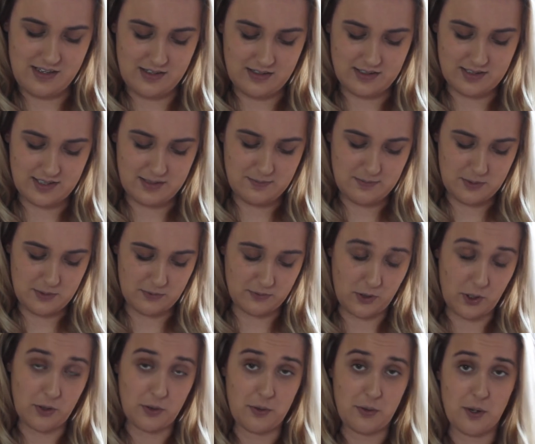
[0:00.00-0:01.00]
I seem to have
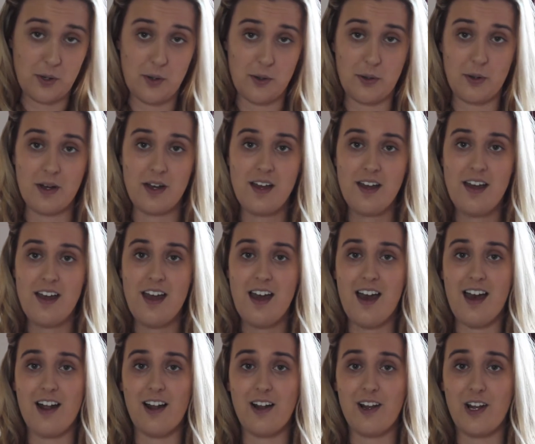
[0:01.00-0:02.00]
gone through
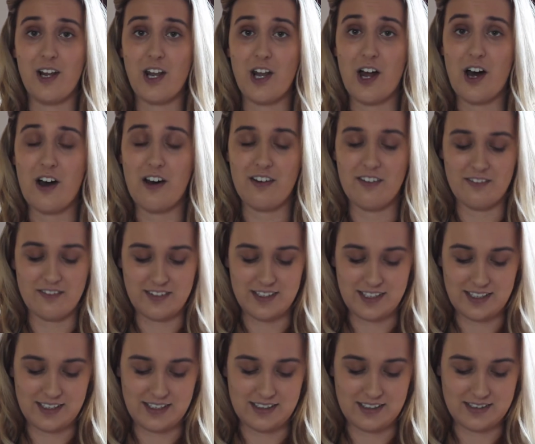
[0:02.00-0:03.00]
a lot of
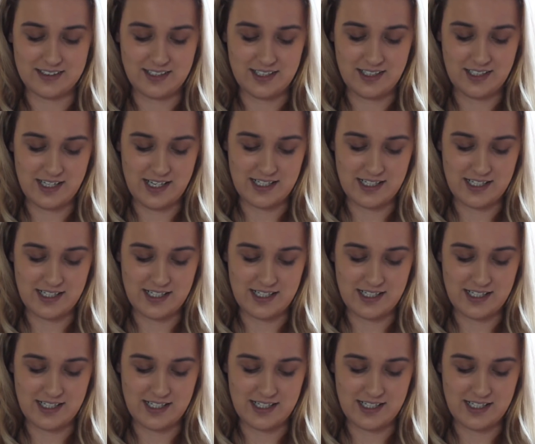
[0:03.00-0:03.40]
these.